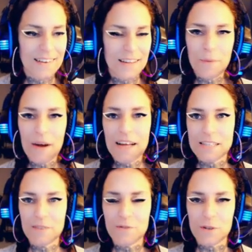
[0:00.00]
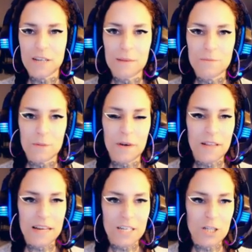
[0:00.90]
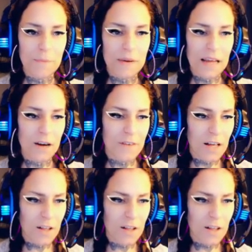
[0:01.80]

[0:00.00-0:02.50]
He brags several times about like jumping out of a